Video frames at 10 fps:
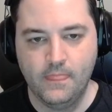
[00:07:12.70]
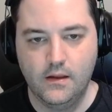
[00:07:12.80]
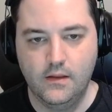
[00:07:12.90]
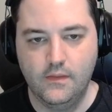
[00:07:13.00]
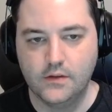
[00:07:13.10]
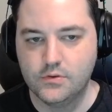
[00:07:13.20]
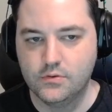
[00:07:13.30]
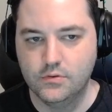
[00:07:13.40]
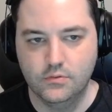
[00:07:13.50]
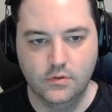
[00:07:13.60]
And that's
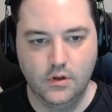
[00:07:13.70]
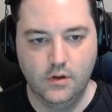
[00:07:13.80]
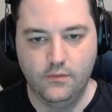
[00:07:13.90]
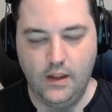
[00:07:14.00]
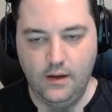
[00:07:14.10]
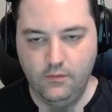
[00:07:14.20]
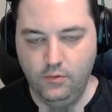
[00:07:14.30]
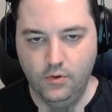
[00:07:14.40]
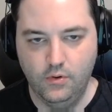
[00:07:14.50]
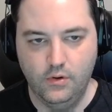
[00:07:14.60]
true of every
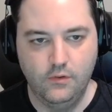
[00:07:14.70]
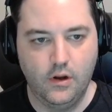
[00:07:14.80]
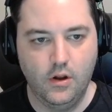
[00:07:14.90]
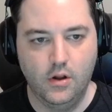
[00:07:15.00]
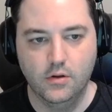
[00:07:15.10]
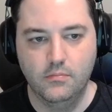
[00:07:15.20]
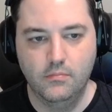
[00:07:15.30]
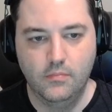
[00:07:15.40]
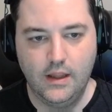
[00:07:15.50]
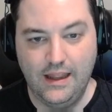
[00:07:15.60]
row, every
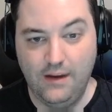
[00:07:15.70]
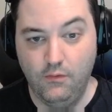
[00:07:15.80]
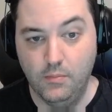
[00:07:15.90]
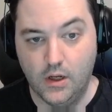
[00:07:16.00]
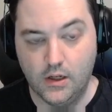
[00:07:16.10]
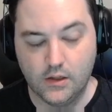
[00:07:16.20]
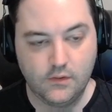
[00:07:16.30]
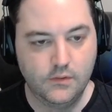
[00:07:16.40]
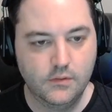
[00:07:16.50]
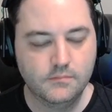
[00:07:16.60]
column, every
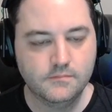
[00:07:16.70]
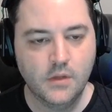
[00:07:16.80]
box.